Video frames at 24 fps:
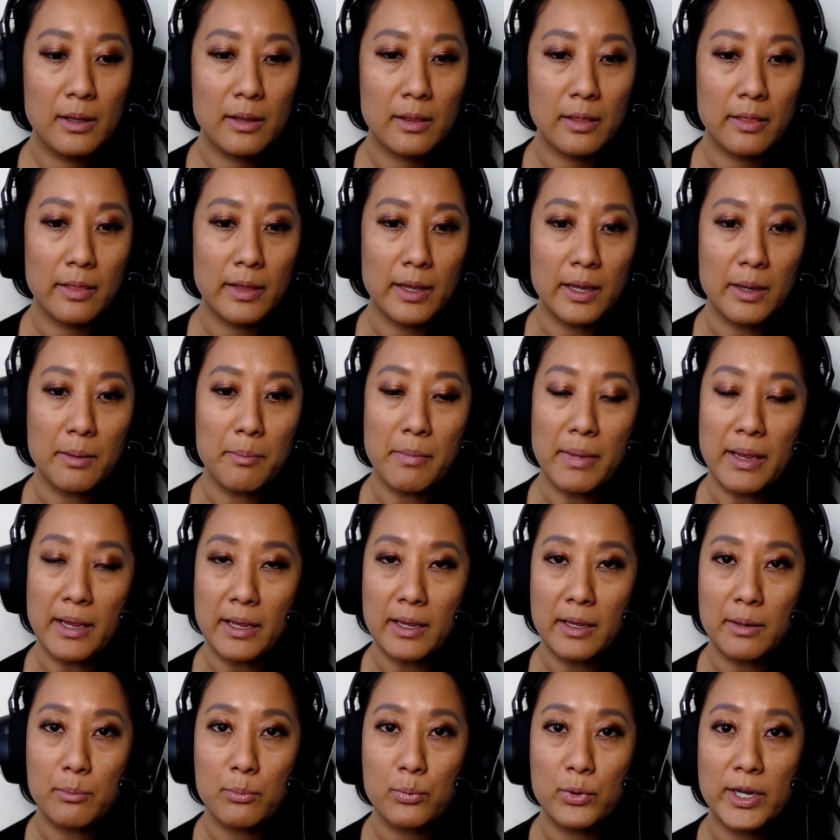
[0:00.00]
They
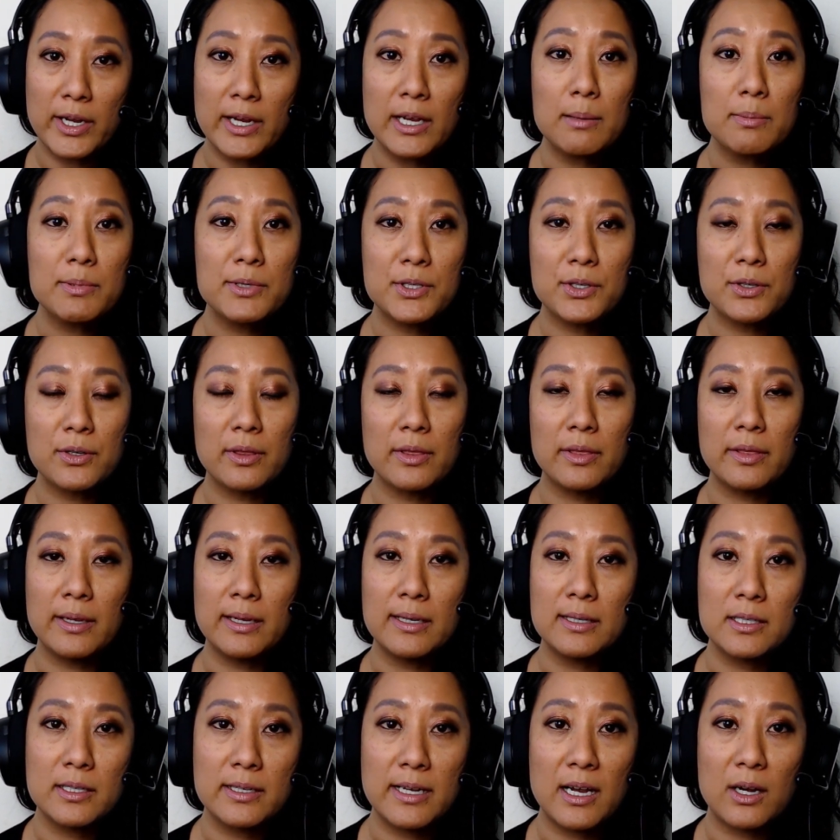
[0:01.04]
may bring up certain
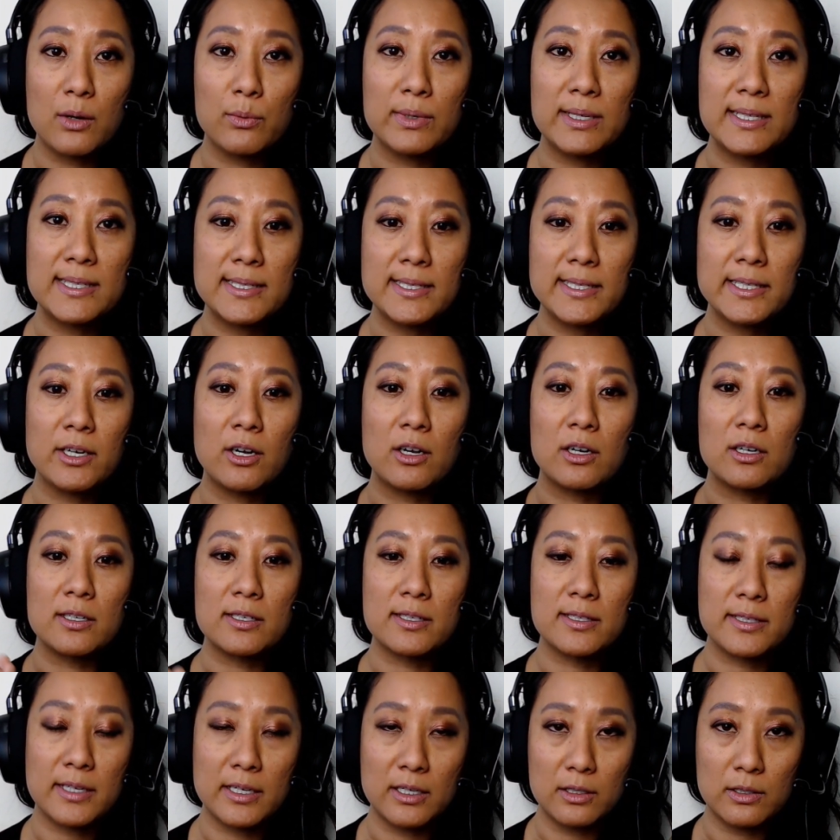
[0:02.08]
things in how we see
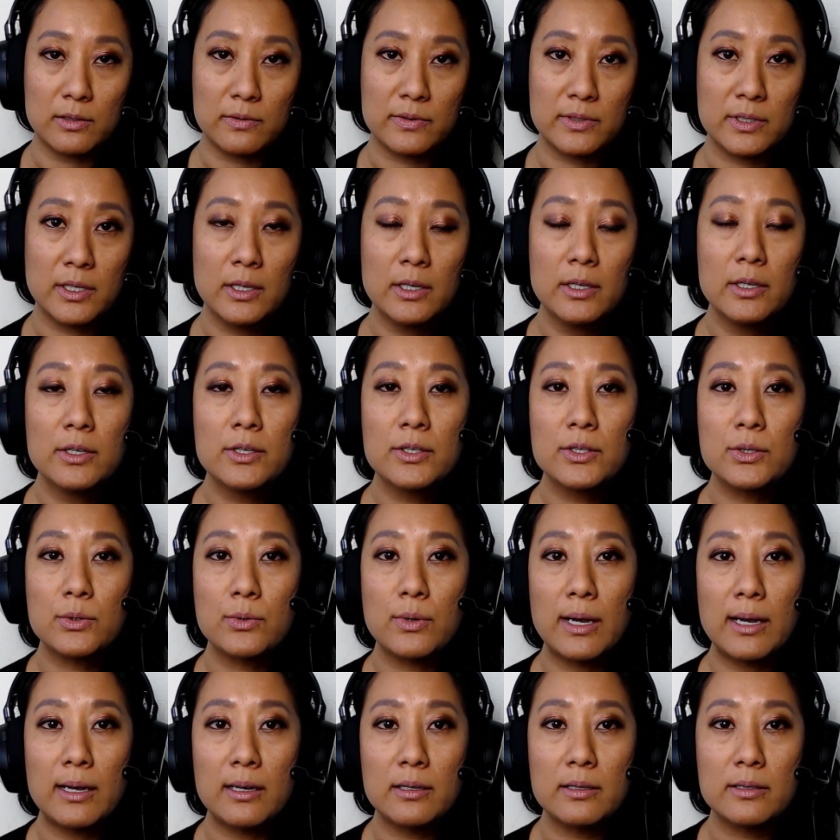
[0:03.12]
ourselves. So
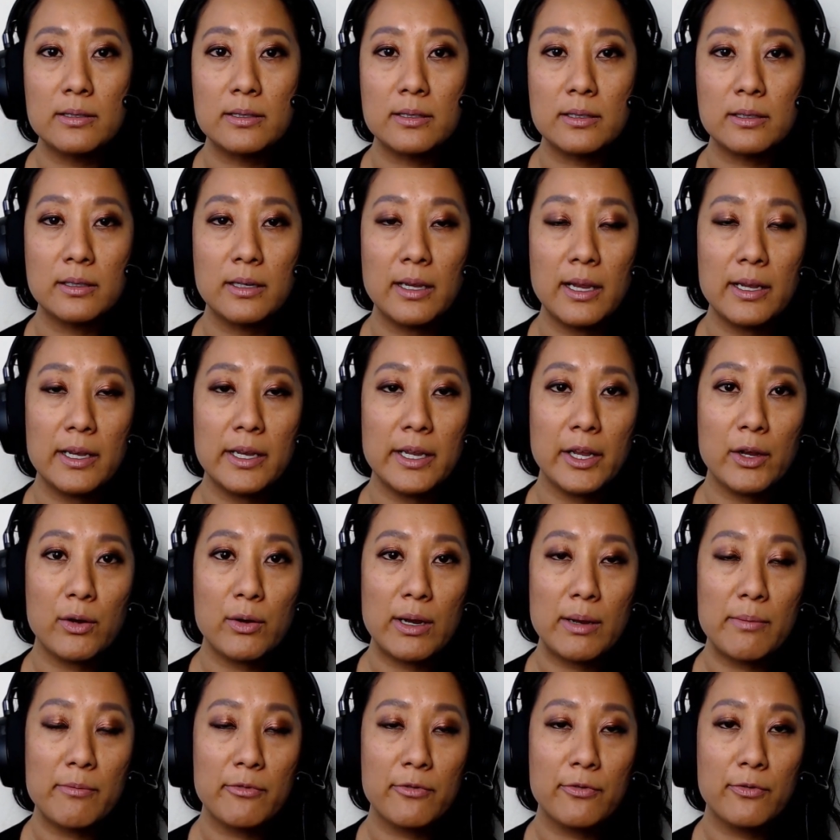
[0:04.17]
as an
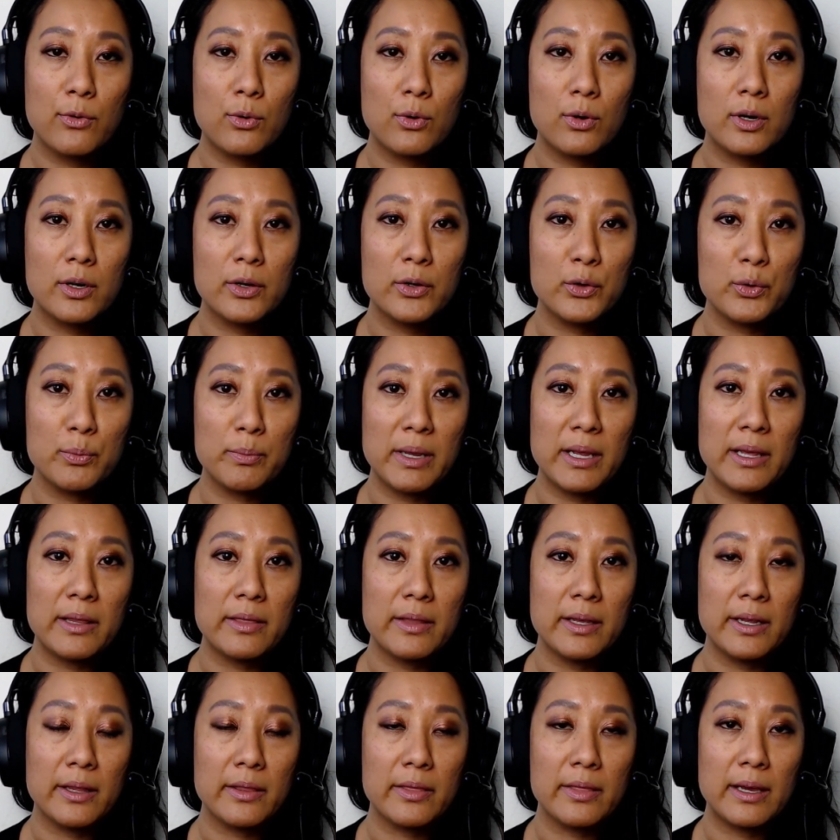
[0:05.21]
Enneagram 4 who may
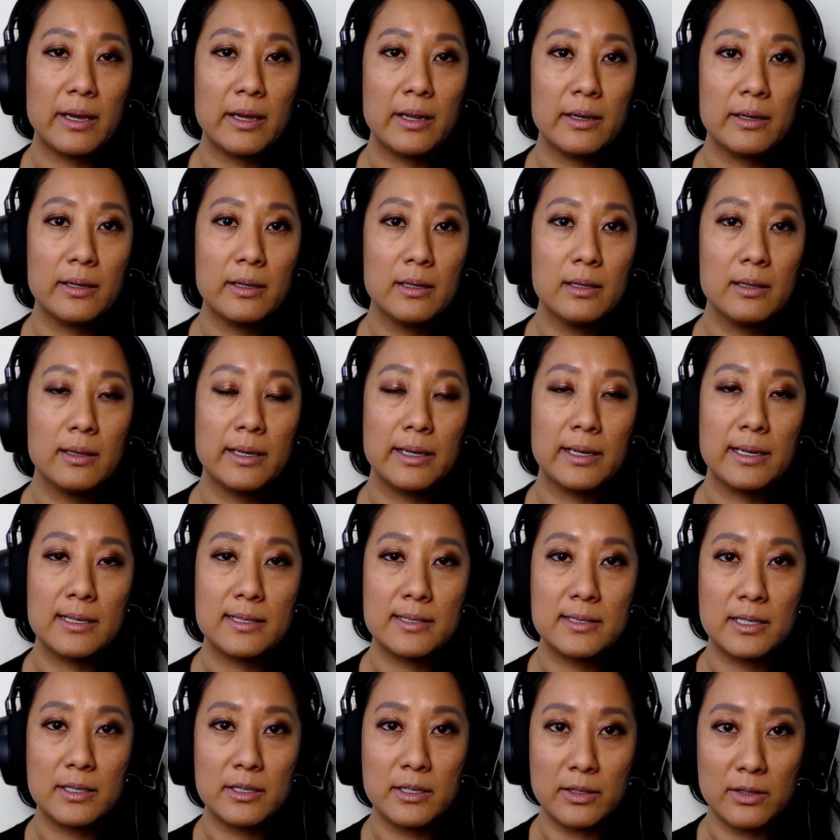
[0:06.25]
think that, like I
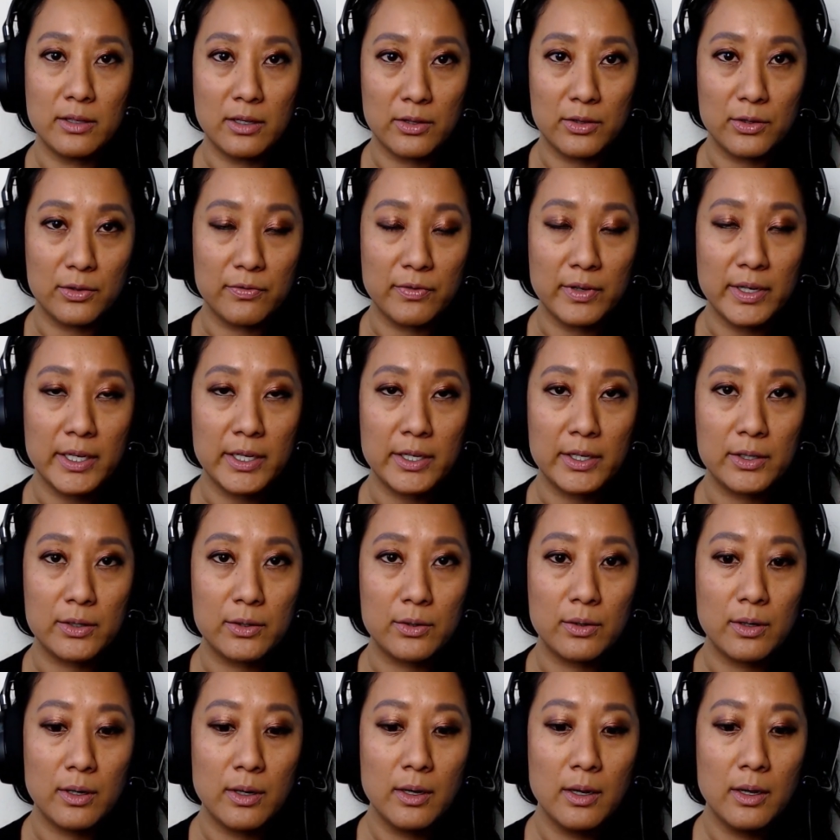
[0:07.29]
said in the other
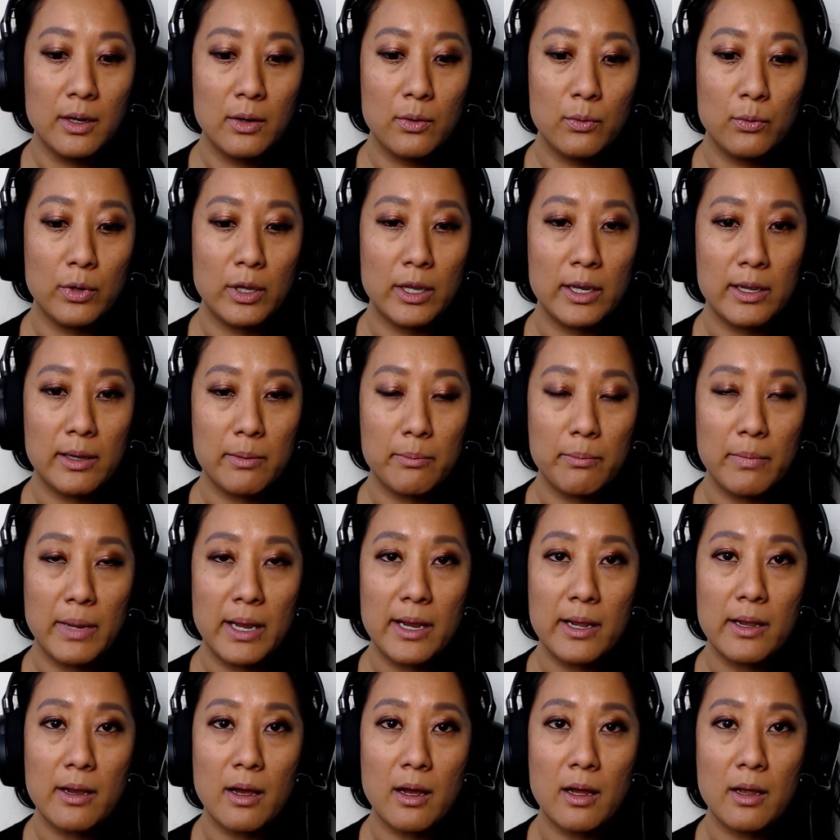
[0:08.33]
video, we may
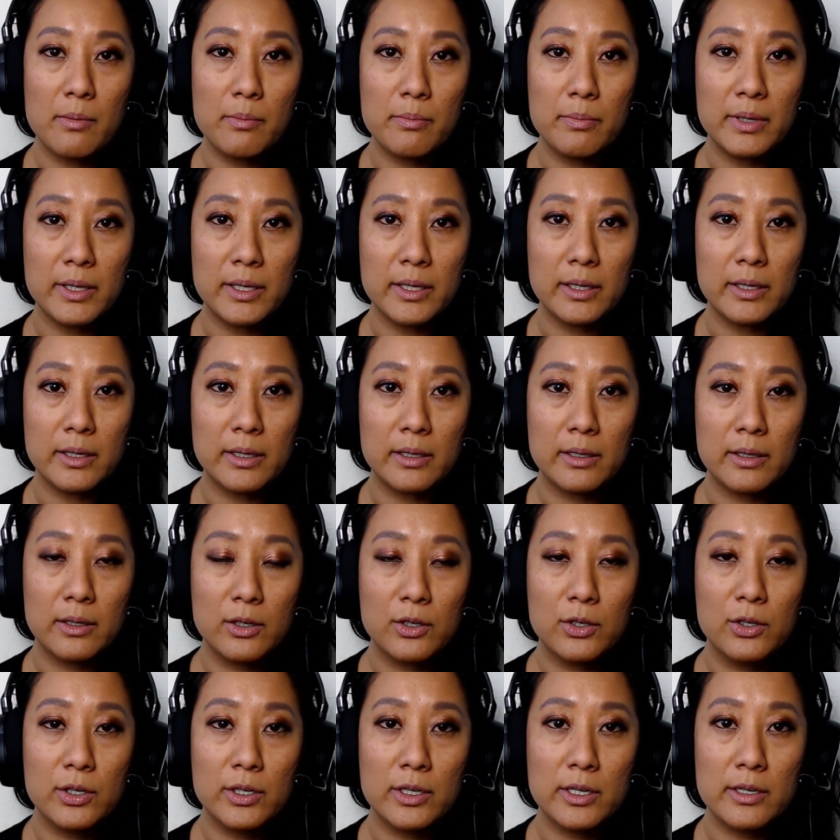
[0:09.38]
not be
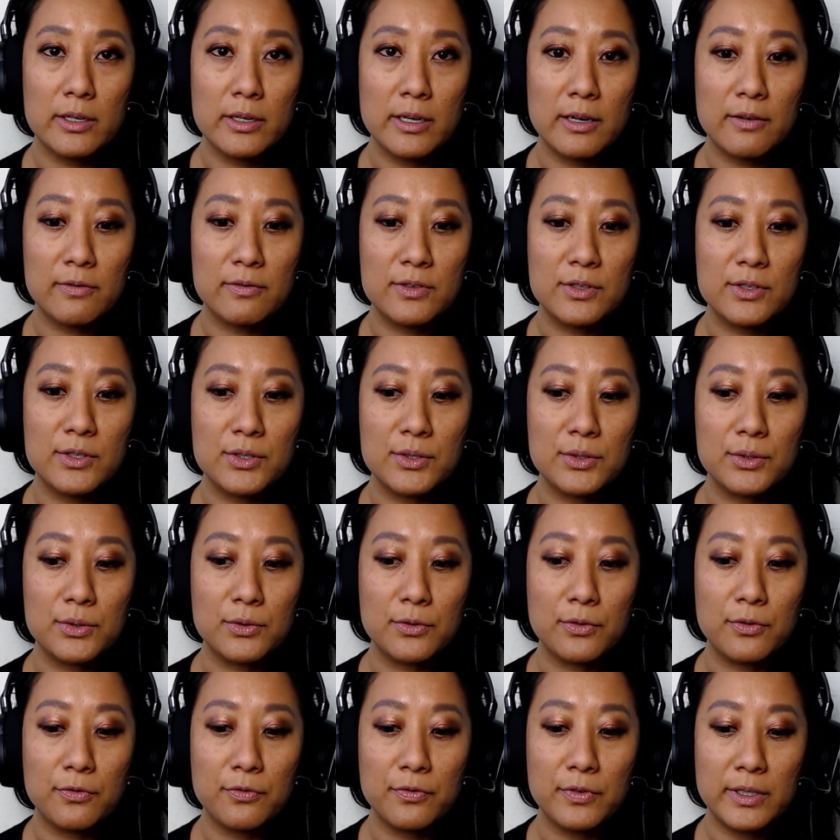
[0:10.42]
good enough to
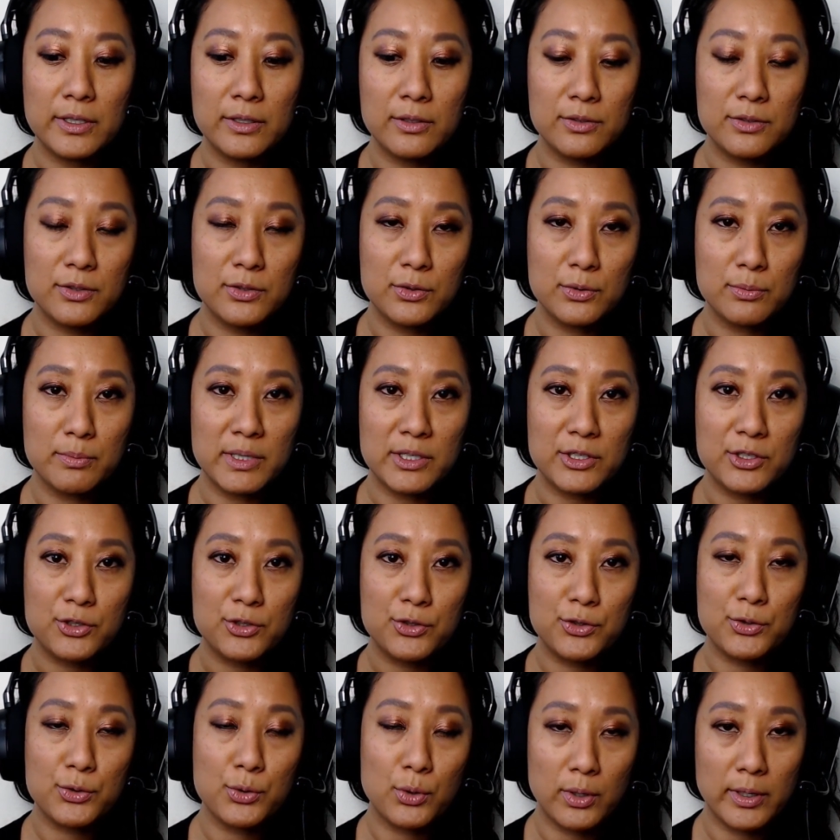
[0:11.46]
feel too much
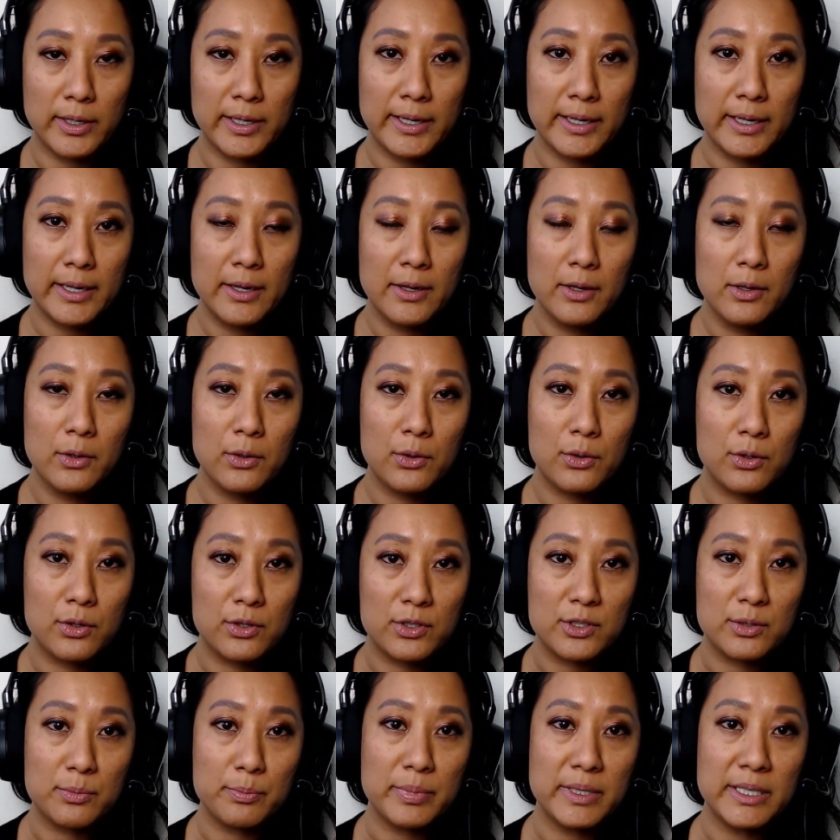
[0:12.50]
joy or
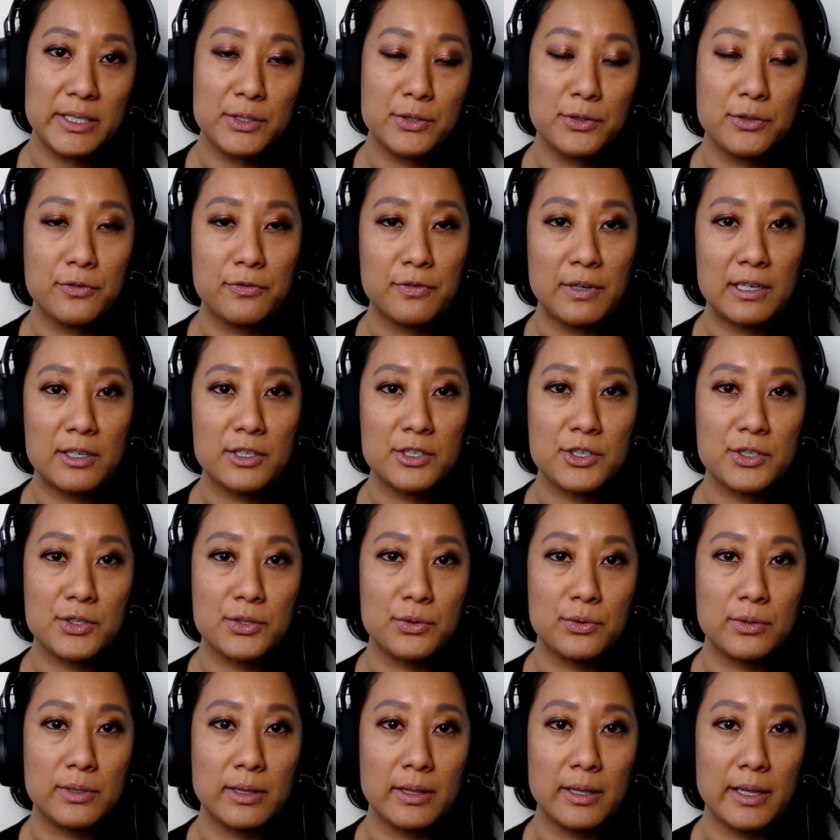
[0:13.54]
to be too
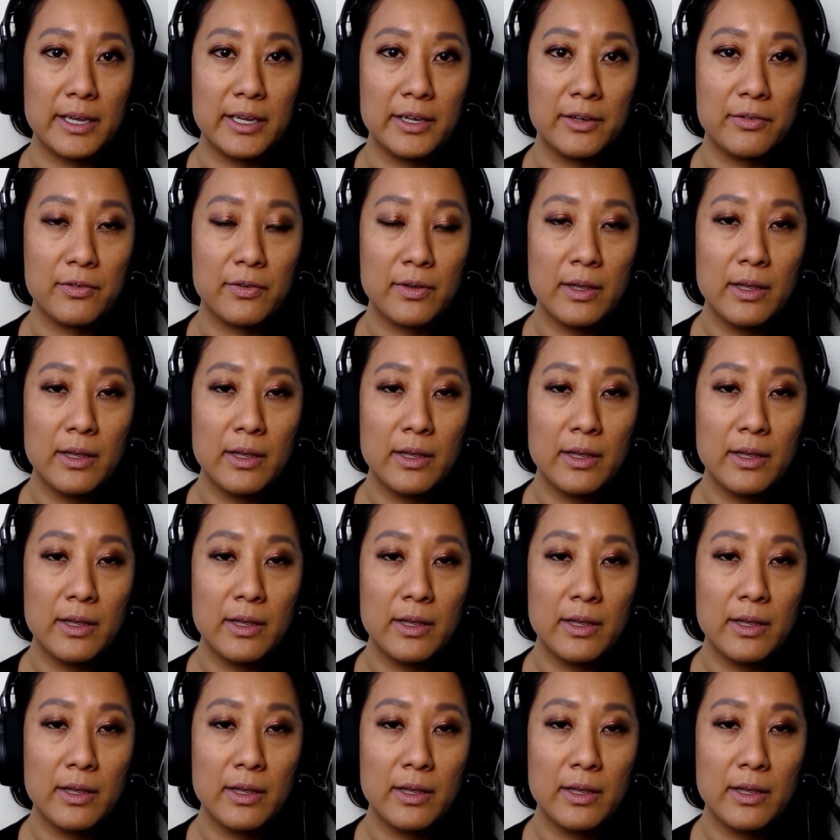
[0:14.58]
functional in life.